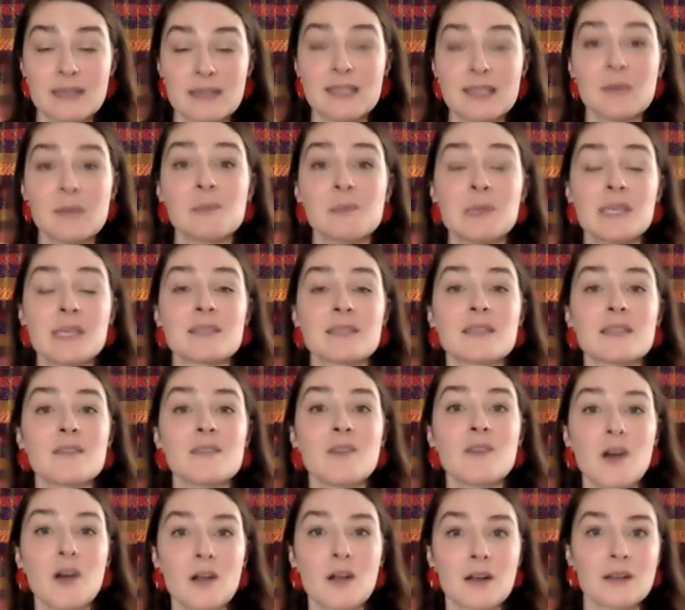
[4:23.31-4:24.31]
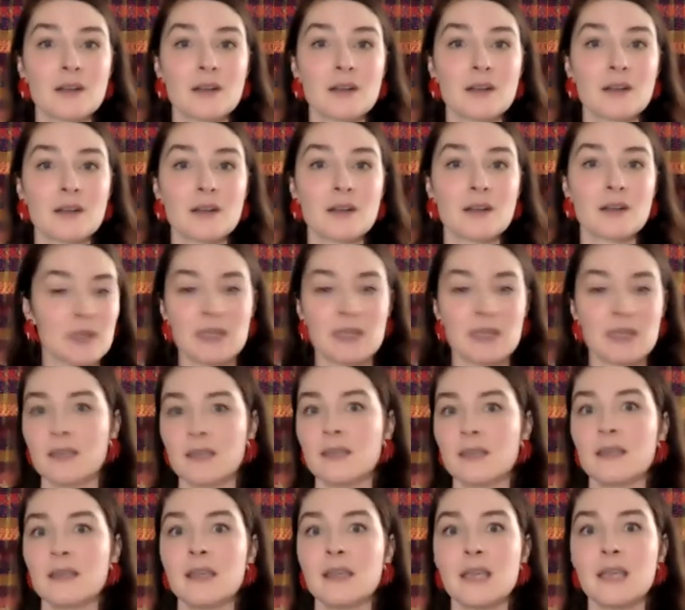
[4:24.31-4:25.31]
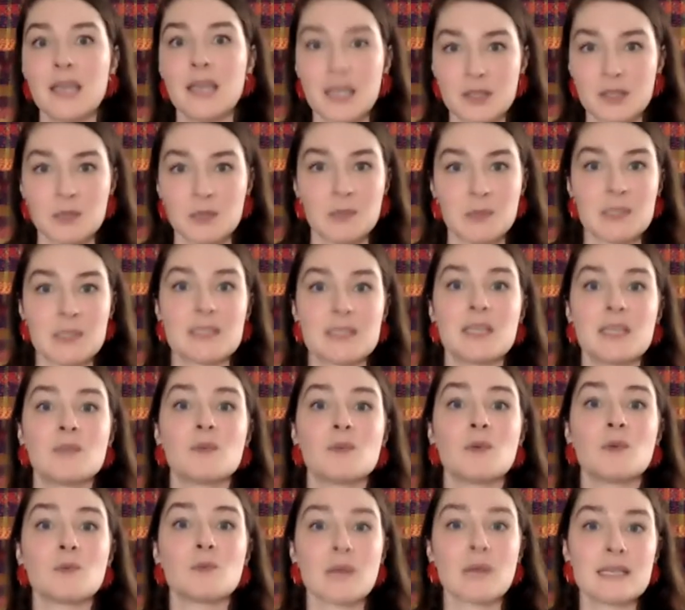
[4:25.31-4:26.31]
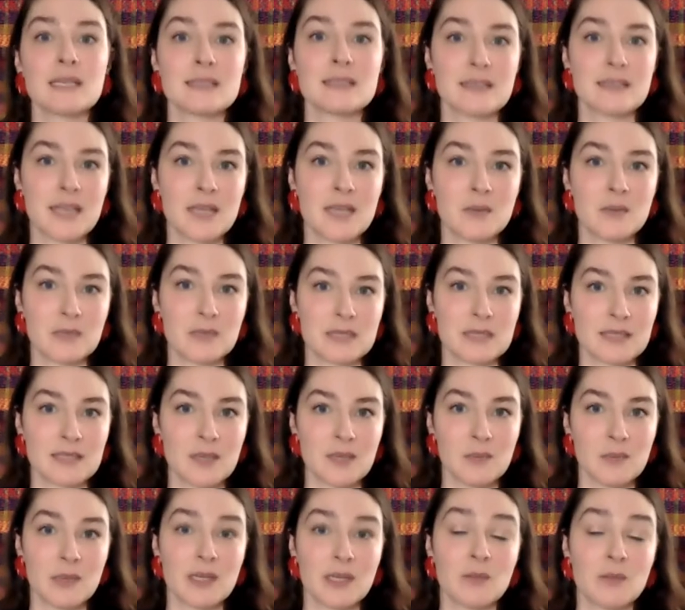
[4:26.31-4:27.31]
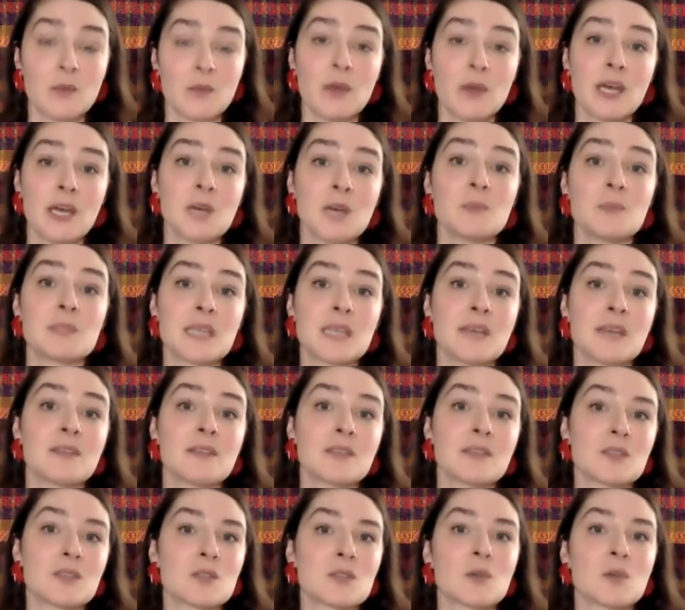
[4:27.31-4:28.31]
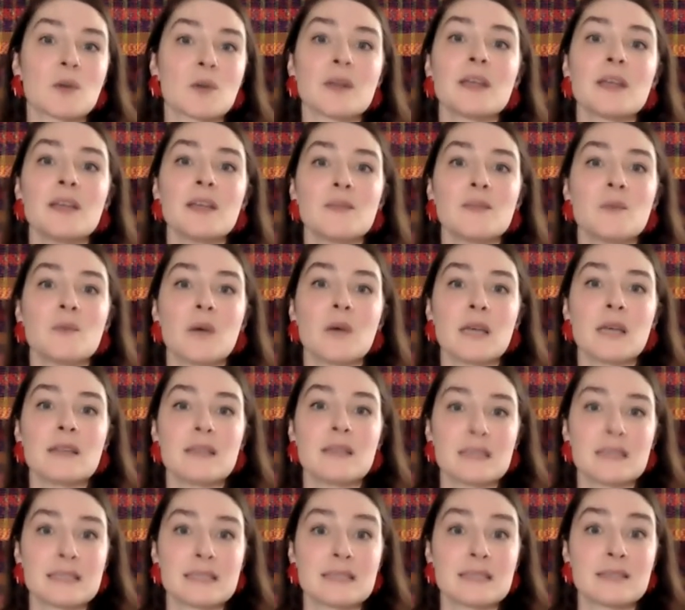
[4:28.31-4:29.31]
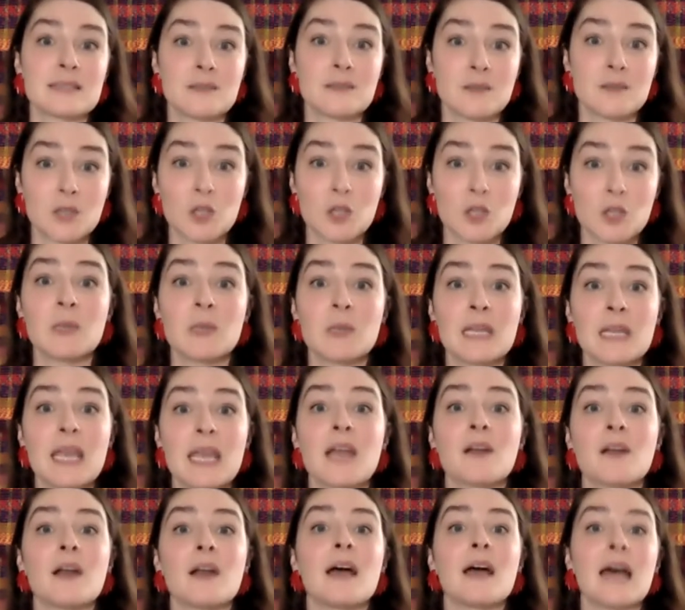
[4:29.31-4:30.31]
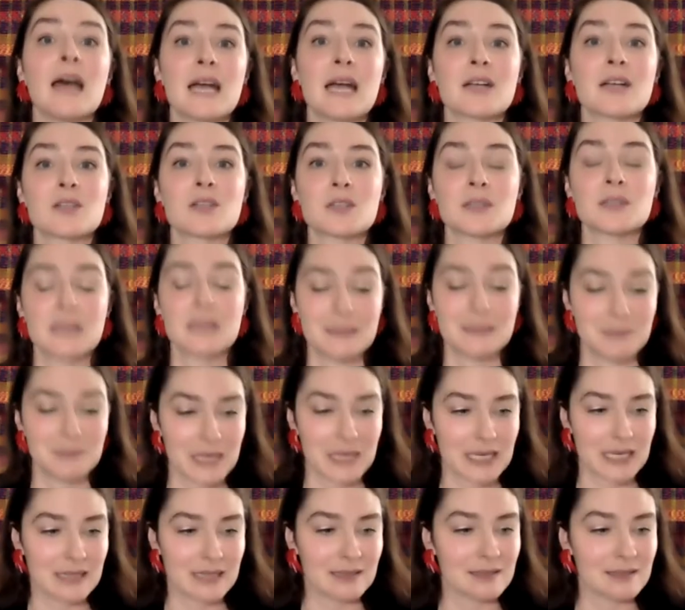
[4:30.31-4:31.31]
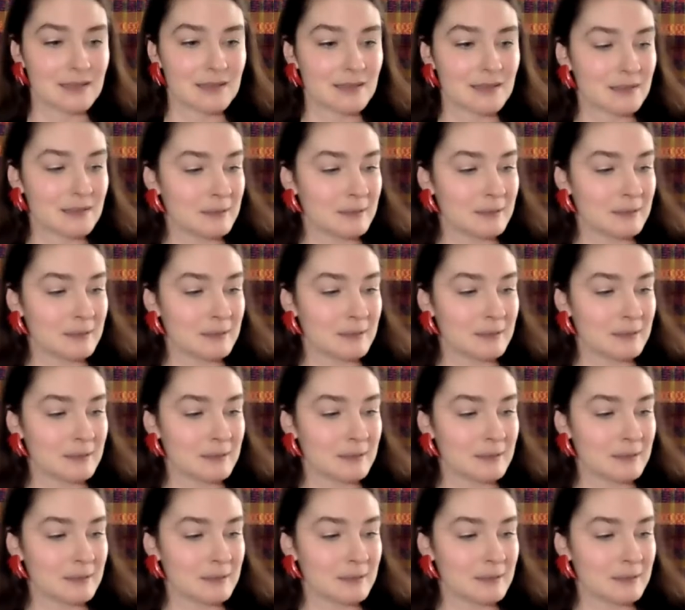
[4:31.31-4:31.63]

Some piece of art dealing with the Anthropocene will resonate with someone and will help tell the story of what this human era actually means.